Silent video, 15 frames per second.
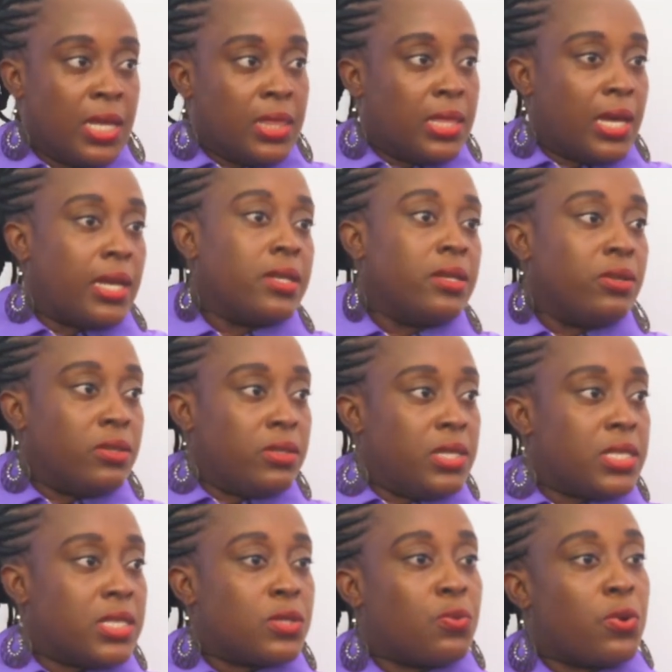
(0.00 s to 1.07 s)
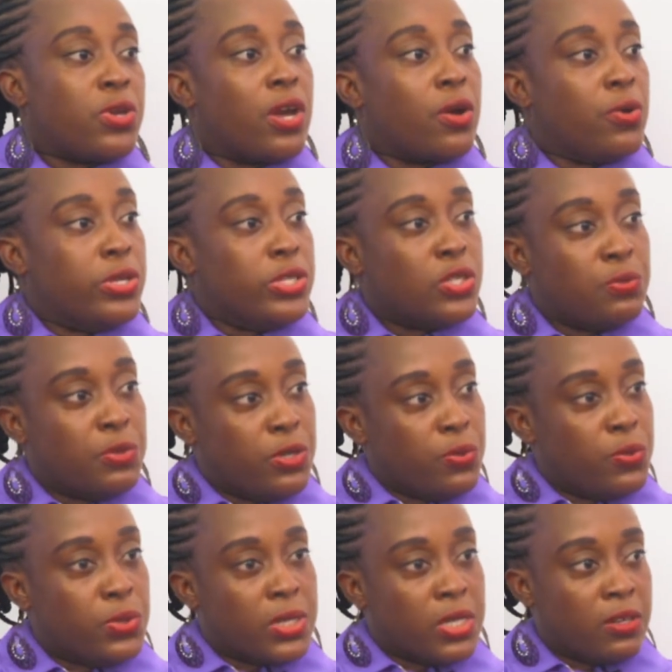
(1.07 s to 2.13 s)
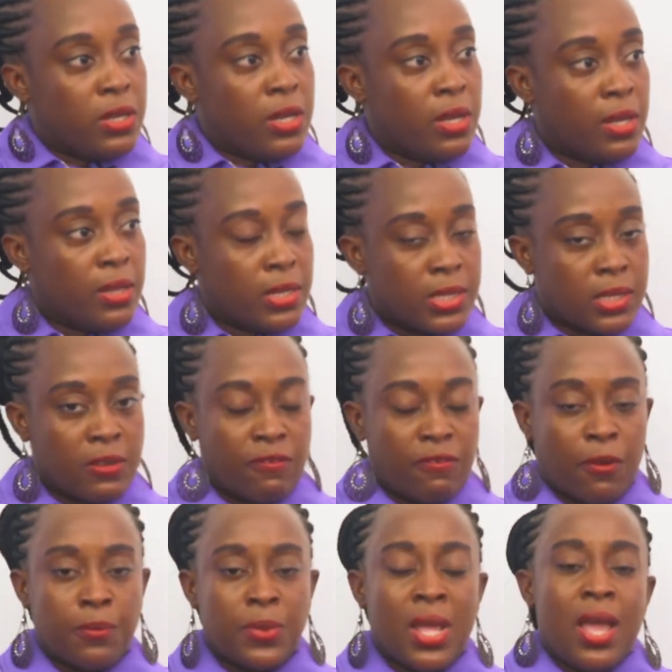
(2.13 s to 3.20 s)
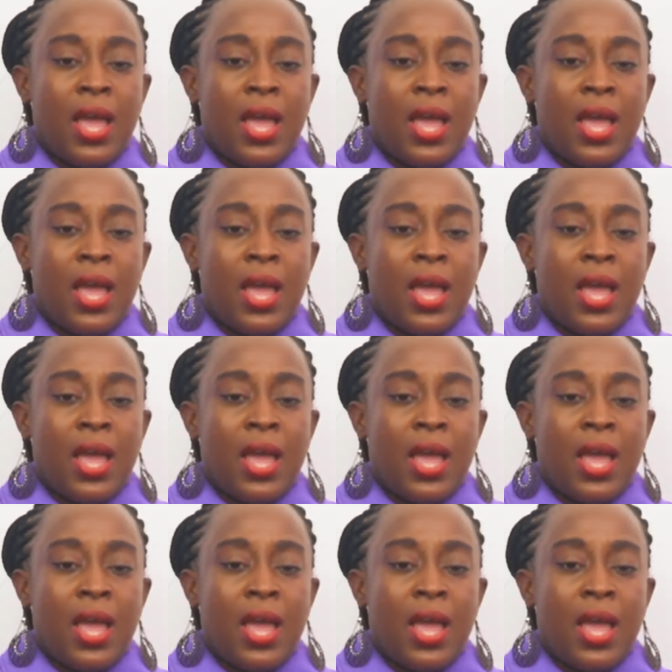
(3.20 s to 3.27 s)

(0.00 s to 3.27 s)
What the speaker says: that this is what you are going to be using this thing for.